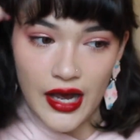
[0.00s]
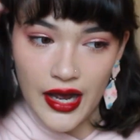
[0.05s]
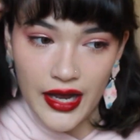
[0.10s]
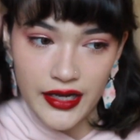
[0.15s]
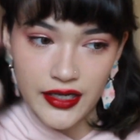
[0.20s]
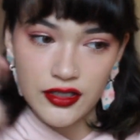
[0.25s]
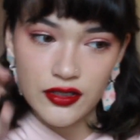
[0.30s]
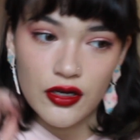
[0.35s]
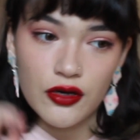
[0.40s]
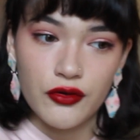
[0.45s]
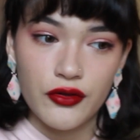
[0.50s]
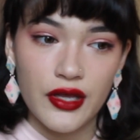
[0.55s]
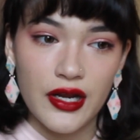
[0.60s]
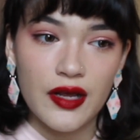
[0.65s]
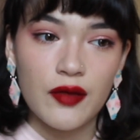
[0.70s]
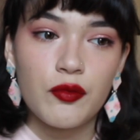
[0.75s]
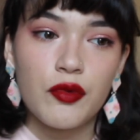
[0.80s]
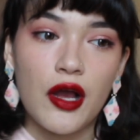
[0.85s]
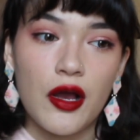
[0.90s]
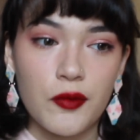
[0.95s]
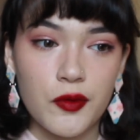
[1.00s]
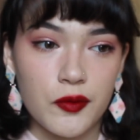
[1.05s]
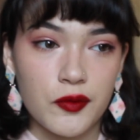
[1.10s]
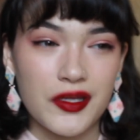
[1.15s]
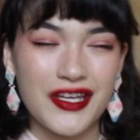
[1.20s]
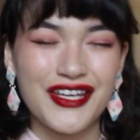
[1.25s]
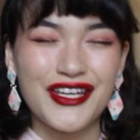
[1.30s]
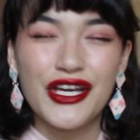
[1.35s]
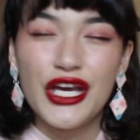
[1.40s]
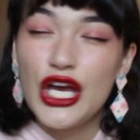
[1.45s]
I know that I
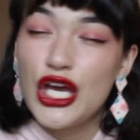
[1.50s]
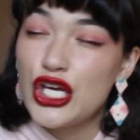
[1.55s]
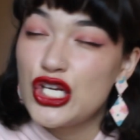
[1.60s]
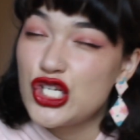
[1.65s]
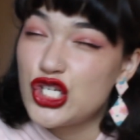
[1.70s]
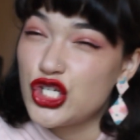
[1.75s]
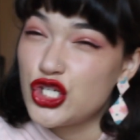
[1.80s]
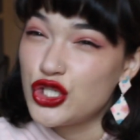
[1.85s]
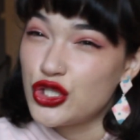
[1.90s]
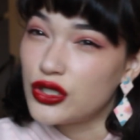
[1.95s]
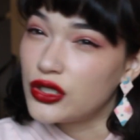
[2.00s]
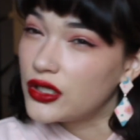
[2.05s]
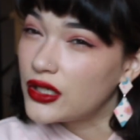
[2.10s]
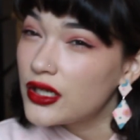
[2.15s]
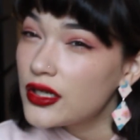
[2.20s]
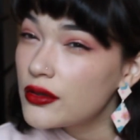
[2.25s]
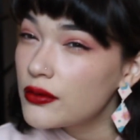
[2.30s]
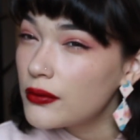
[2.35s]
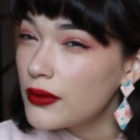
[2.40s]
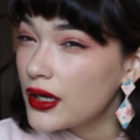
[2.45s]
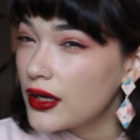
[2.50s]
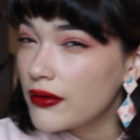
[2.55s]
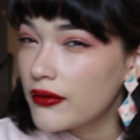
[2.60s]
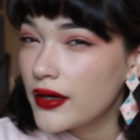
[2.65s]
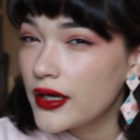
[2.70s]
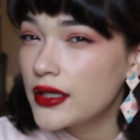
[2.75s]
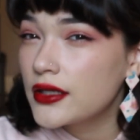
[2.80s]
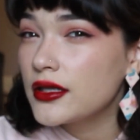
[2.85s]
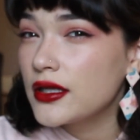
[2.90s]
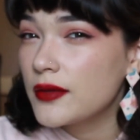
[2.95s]
probably shouldn't wear
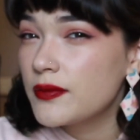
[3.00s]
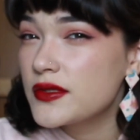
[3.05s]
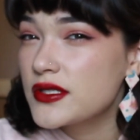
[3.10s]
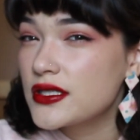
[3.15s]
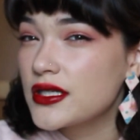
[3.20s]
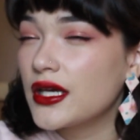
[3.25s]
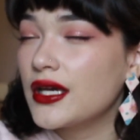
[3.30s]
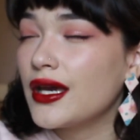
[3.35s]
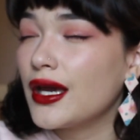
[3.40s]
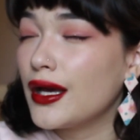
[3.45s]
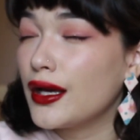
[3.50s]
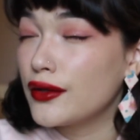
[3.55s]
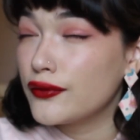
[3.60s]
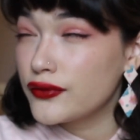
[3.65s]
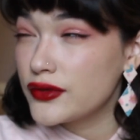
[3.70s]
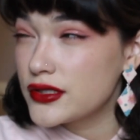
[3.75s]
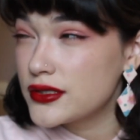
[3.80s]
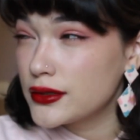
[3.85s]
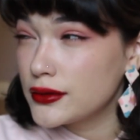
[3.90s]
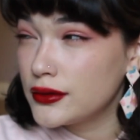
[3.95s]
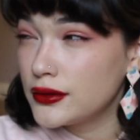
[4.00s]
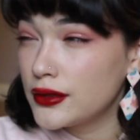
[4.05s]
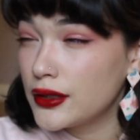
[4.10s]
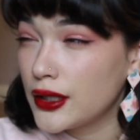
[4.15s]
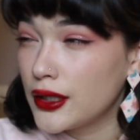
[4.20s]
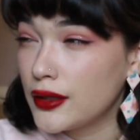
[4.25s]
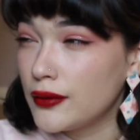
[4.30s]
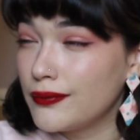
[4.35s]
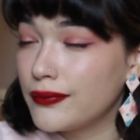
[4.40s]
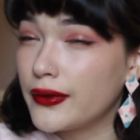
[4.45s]
red lipstick every single
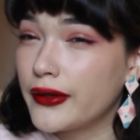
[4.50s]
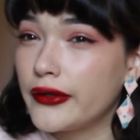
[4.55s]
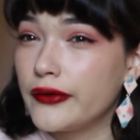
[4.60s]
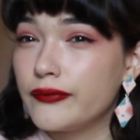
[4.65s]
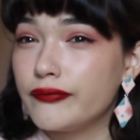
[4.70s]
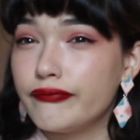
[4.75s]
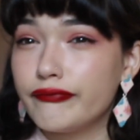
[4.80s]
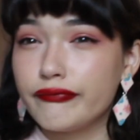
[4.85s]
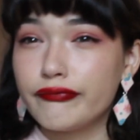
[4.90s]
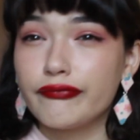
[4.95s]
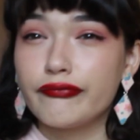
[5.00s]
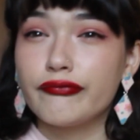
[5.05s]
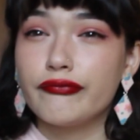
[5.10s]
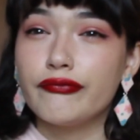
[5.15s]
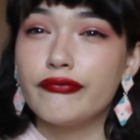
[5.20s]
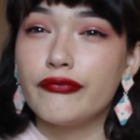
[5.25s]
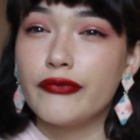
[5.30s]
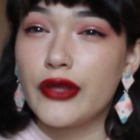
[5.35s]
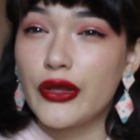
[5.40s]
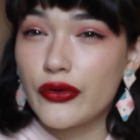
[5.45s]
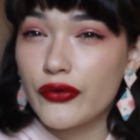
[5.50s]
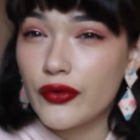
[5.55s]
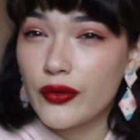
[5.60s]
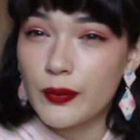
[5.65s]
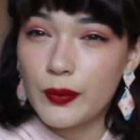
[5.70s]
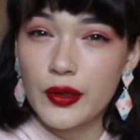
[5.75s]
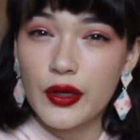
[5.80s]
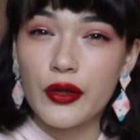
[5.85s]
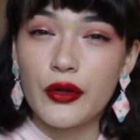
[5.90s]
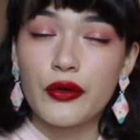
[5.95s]
day, but this
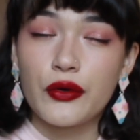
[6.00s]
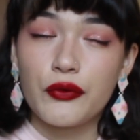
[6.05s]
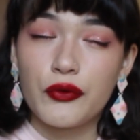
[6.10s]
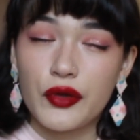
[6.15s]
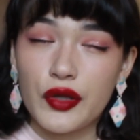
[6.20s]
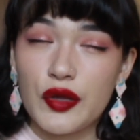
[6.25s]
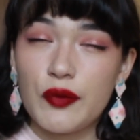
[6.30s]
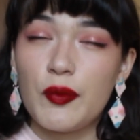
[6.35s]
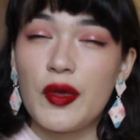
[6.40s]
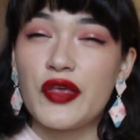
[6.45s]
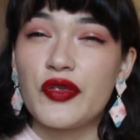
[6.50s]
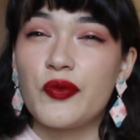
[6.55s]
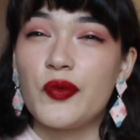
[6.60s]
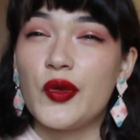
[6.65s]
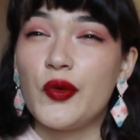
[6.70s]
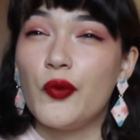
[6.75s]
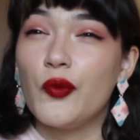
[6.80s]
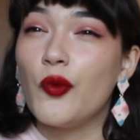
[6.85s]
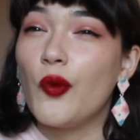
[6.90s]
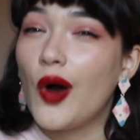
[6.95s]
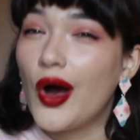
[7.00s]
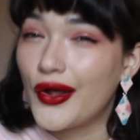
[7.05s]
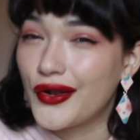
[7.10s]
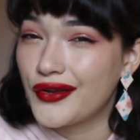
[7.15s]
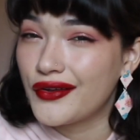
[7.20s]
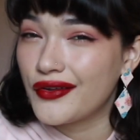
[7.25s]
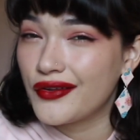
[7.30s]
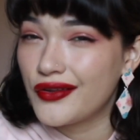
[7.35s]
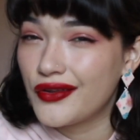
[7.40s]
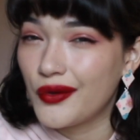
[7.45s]
lip color really makes me
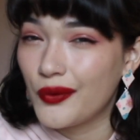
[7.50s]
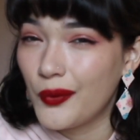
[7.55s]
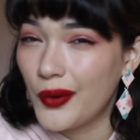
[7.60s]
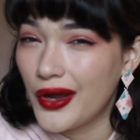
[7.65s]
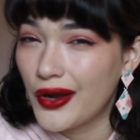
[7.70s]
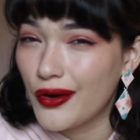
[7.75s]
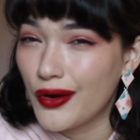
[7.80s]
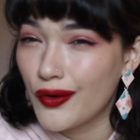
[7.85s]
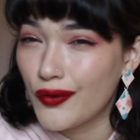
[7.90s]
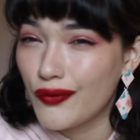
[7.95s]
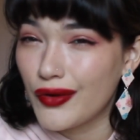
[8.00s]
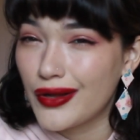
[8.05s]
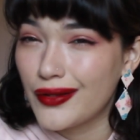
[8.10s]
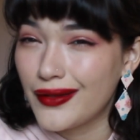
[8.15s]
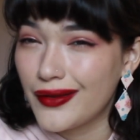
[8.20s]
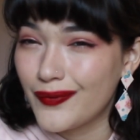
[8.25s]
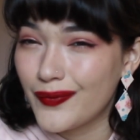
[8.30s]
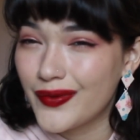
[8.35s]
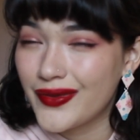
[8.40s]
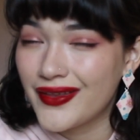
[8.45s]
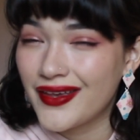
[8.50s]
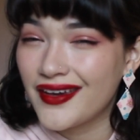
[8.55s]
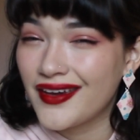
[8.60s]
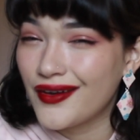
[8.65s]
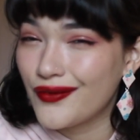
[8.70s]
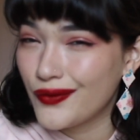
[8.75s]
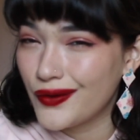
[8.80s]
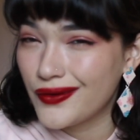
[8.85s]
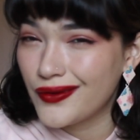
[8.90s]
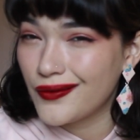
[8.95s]
want to wear red lipstick
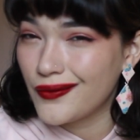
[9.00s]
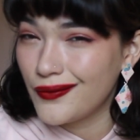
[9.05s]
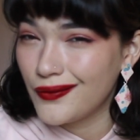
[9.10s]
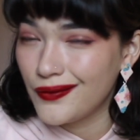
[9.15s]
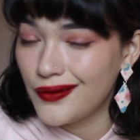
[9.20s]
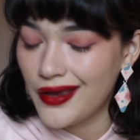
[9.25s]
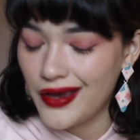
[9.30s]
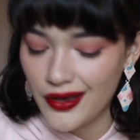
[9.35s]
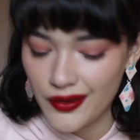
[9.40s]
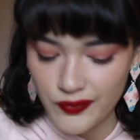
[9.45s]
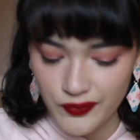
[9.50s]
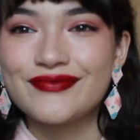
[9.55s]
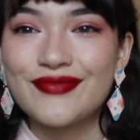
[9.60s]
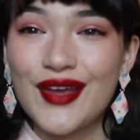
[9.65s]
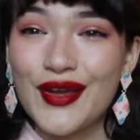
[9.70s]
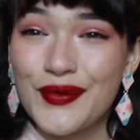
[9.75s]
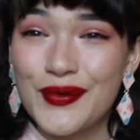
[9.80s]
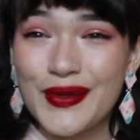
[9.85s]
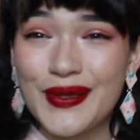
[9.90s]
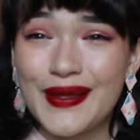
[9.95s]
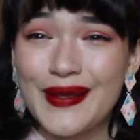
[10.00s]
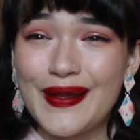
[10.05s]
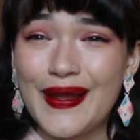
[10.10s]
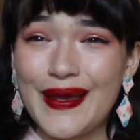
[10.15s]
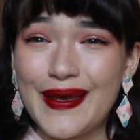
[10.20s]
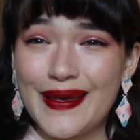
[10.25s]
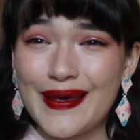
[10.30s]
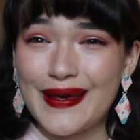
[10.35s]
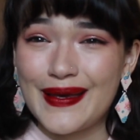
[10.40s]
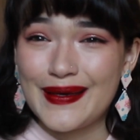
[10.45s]
every single day. I really
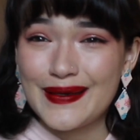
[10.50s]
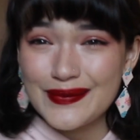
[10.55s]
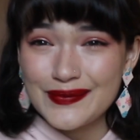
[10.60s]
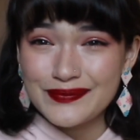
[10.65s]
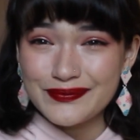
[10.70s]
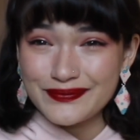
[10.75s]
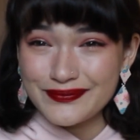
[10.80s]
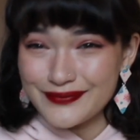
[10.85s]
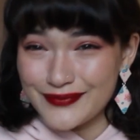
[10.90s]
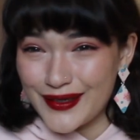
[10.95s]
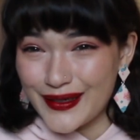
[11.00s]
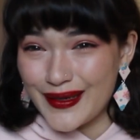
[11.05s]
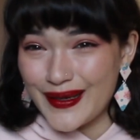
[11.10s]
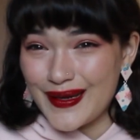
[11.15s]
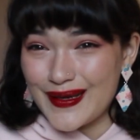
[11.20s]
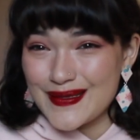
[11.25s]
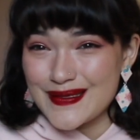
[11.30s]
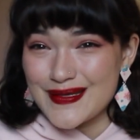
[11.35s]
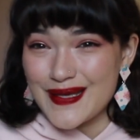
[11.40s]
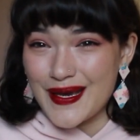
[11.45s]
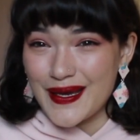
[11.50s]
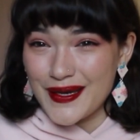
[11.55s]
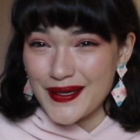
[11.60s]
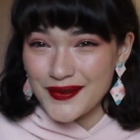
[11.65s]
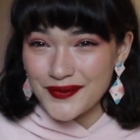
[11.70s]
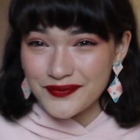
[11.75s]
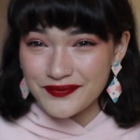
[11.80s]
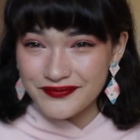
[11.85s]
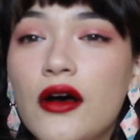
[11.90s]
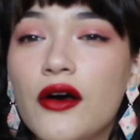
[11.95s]
like it. What can I
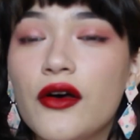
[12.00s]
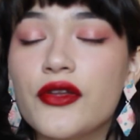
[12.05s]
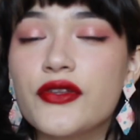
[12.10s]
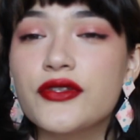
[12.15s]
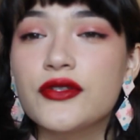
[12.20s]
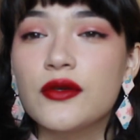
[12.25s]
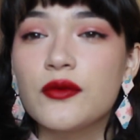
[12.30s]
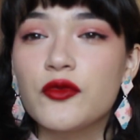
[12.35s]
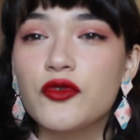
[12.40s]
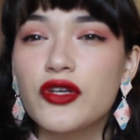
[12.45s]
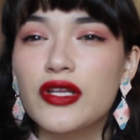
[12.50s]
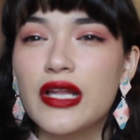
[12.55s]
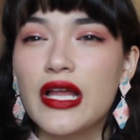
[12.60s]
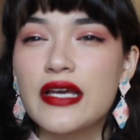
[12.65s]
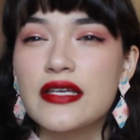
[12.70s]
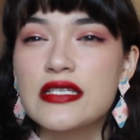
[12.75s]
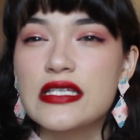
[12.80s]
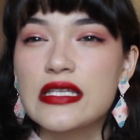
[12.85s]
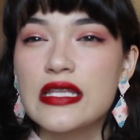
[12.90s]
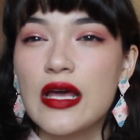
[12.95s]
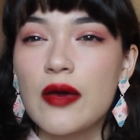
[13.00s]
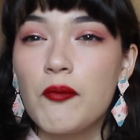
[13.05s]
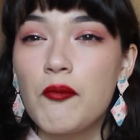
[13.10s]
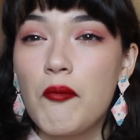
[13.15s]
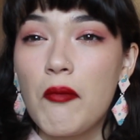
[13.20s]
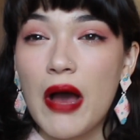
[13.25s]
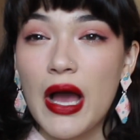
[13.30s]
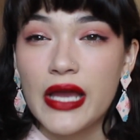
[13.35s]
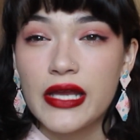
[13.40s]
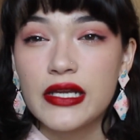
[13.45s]
say? Also, I'm realizing that
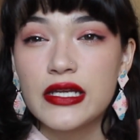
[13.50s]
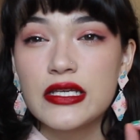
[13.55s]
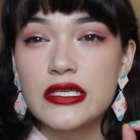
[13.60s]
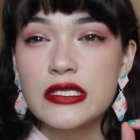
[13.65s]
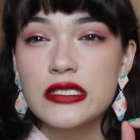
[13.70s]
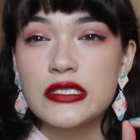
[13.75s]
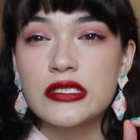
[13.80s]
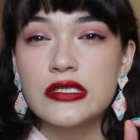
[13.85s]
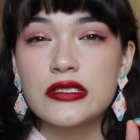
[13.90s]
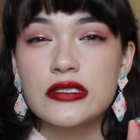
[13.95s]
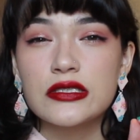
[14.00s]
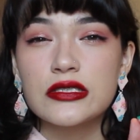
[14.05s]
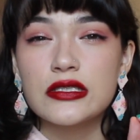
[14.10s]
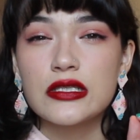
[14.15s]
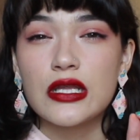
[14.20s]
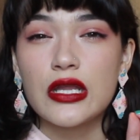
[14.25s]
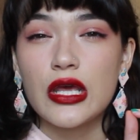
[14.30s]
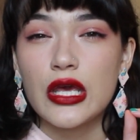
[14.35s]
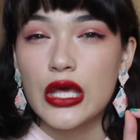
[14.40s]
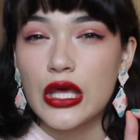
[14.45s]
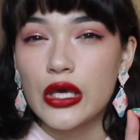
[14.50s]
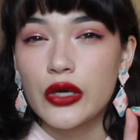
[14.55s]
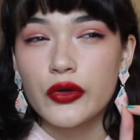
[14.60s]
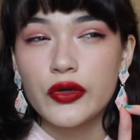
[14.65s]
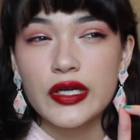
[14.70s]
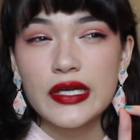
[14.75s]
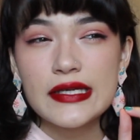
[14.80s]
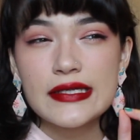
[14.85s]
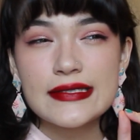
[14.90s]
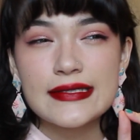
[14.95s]
minus the
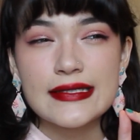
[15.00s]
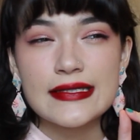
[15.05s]
earrings,